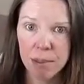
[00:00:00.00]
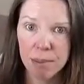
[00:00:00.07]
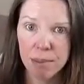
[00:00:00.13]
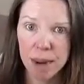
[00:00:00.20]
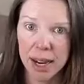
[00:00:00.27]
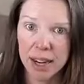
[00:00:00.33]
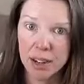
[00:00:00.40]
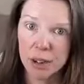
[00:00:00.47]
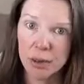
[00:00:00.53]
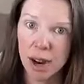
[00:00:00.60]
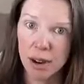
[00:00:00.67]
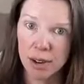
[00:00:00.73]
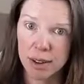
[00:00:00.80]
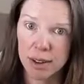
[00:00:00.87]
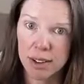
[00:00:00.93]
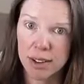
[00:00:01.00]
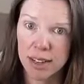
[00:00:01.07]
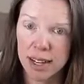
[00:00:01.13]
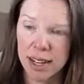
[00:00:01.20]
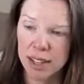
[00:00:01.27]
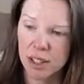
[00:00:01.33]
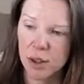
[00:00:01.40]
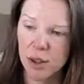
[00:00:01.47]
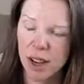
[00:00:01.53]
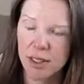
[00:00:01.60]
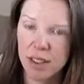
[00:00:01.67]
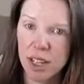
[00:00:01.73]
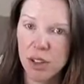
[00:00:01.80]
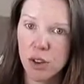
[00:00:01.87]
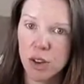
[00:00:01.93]
by your router, and you have
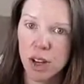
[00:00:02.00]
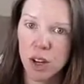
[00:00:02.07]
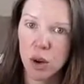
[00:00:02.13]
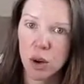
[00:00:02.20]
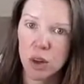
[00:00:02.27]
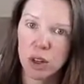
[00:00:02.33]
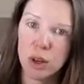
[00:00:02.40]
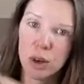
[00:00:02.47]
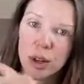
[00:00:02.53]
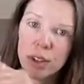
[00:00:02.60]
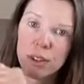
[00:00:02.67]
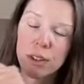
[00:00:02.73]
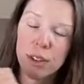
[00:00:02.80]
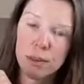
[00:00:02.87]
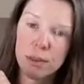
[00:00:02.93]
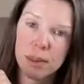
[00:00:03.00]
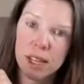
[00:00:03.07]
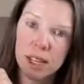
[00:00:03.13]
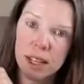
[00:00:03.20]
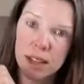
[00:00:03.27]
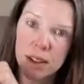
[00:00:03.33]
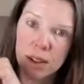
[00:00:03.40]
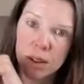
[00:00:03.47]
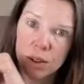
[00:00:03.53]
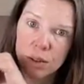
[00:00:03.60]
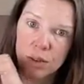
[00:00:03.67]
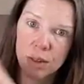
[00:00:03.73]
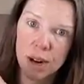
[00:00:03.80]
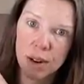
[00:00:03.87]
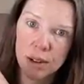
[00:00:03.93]
an Ethernet cord going from the
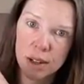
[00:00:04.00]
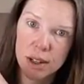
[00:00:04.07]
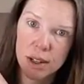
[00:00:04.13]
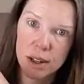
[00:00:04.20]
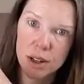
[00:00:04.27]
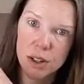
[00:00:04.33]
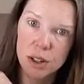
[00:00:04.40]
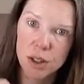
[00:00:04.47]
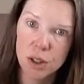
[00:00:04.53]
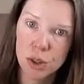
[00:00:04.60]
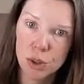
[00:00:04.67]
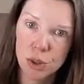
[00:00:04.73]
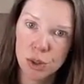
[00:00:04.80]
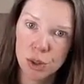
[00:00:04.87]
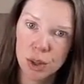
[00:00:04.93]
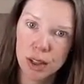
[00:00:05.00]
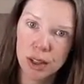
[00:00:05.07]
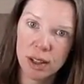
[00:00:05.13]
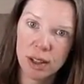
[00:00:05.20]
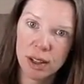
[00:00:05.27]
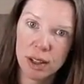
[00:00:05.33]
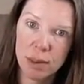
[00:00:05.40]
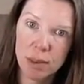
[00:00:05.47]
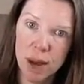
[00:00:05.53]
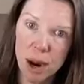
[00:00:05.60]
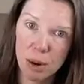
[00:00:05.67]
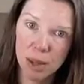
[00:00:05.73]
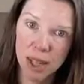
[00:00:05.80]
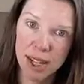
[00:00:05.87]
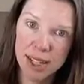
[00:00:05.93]
router to the
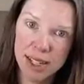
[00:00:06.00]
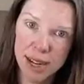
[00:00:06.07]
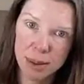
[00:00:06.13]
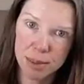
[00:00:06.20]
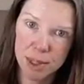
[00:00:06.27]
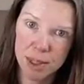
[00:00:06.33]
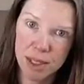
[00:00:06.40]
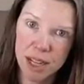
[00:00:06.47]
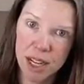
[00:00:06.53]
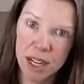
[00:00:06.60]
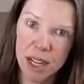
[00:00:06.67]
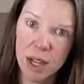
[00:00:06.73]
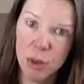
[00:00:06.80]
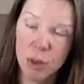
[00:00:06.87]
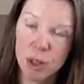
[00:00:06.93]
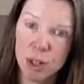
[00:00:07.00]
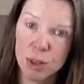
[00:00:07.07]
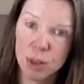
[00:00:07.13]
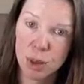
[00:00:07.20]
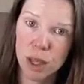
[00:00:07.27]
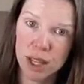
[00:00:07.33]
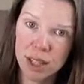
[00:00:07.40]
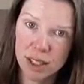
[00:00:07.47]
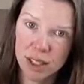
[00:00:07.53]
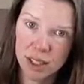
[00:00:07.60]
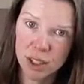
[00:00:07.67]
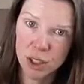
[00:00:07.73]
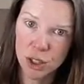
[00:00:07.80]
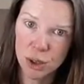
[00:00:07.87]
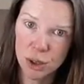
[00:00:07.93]
power line adapter, which is plugged
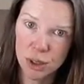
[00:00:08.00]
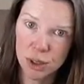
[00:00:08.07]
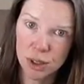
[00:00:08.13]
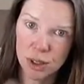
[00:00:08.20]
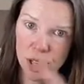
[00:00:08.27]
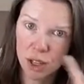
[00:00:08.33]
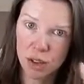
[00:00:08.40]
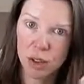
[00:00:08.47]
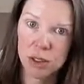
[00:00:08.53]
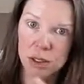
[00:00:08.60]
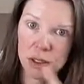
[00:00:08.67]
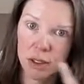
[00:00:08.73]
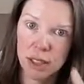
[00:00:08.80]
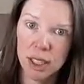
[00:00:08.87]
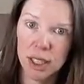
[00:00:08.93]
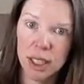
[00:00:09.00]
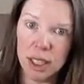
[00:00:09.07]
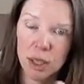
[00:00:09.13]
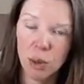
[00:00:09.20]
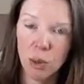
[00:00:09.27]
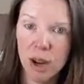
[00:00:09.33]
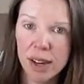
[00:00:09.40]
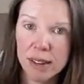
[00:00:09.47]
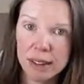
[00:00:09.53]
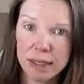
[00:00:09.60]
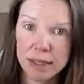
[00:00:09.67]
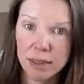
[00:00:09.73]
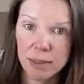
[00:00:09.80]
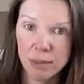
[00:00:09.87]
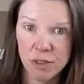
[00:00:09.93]
into your electrical
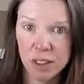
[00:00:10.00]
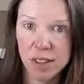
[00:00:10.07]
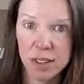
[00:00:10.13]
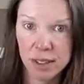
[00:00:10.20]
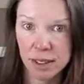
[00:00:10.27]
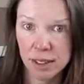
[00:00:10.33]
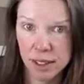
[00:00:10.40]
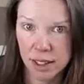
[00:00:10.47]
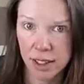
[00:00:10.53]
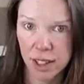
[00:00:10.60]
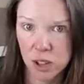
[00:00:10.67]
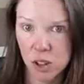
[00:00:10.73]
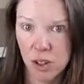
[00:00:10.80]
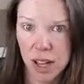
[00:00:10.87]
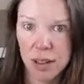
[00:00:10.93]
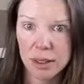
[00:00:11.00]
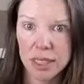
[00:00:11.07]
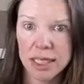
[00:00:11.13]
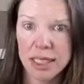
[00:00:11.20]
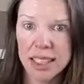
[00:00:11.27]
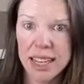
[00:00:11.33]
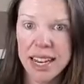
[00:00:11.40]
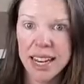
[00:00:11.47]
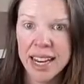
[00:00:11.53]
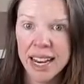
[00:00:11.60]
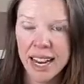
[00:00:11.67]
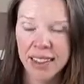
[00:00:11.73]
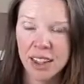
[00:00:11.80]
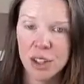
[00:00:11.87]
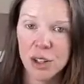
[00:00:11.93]
wiring via an electrical outlet.
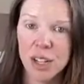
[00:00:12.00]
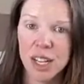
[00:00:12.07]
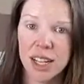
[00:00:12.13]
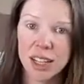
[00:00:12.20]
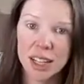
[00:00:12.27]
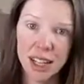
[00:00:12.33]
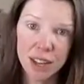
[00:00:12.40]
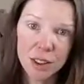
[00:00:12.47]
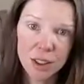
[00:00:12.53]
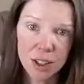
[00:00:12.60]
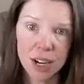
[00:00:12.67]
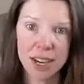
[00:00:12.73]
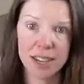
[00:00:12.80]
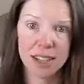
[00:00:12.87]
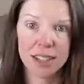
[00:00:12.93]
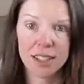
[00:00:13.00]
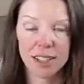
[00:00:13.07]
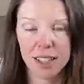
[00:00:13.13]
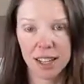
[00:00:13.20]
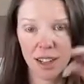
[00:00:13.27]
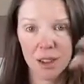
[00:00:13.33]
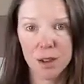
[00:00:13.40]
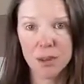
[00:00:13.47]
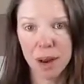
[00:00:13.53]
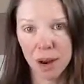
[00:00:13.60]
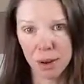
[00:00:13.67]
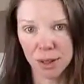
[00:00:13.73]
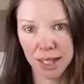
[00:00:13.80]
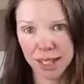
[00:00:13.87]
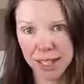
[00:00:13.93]
And then you take the other end, the other
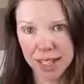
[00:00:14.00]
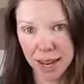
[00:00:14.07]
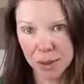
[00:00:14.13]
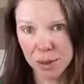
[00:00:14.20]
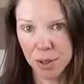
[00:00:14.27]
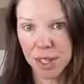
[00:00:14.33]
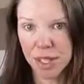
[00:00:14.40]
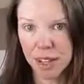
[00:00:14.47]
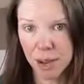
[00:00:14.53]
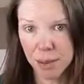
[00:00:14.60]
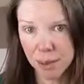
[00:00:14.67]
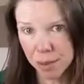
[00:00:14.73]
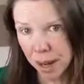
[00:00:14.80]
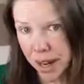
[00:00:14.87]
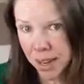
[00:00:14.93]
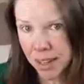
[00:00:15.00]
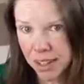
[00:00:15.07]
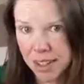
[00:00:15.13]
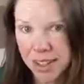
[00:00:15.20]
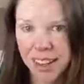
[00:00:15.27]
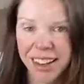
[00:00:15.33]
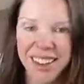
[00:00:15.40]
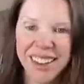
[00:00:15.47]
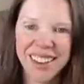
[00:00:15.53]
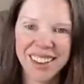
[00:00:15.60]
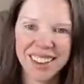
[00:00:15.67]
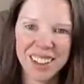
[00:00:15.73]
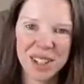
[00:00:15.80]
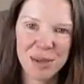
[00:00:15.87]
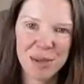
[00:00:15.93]
power line adapter, they come in pairs,
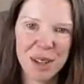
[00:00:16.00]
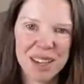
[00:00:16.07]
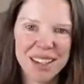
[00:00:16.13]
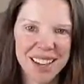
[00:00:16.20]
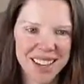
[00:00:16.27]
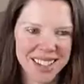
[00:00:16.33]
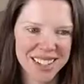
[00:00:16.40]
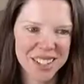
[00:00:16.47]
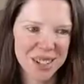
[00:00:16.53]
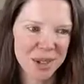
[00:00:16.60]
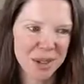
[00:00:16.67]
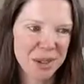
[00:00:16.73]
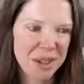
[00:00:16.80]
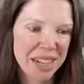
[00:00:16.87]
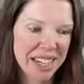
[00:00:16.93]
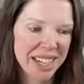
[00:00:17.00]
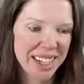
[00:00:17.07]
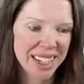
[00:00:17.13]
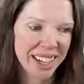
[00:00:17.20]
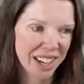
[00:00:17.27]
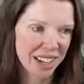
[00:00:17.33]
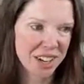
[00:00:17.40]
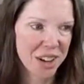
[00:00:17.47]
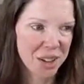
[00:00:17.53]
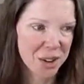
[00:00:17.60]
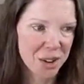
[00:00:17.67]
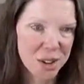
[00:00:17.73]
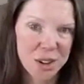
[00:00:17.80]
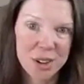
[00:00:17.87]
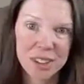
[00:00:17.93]
and then you plug that into
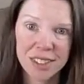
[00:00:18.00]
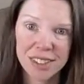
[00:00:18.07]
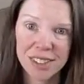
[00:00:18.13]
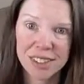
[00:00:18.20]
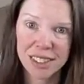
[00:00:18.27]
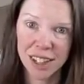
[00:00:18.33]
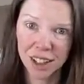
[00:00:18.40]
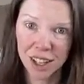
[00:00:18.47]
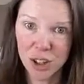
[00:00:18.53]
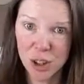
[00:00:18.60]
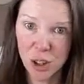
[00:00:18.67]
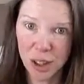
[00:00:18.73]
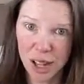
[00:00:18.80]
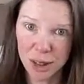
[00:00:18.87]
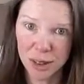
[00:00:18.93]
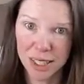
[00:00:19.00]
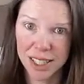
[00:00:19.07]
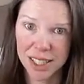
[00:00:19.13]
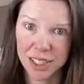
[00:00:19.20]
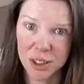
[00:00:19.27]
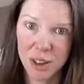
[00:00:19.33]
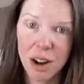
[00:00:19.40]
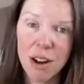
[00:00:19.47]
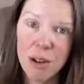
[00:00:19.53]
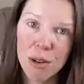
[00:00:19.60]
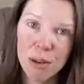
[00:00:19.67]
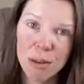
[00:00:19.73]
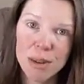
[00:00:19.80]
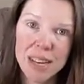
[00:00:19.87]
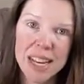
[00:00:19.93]
another electrical outlet in your
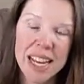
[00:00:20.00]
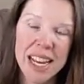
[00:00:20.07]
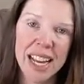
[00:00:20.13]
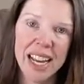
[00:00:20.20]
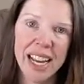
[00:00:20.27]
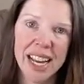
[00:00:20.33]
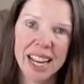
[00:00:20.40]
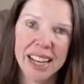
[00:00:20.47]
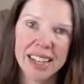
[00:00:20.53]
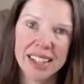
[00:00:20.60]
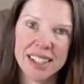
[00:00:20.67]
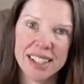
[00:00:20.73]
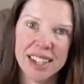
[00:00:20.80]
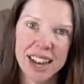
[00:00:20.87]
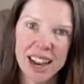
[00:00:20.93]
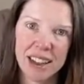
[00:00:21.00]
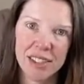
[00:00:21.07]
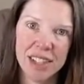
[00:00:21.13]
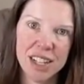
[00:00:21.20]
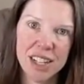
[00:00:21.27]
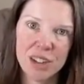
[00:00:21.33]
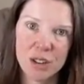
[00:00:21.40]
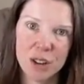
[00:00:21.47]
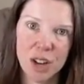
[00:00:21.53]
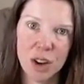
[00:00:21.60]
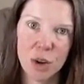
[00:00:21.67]
home and have an Ethernet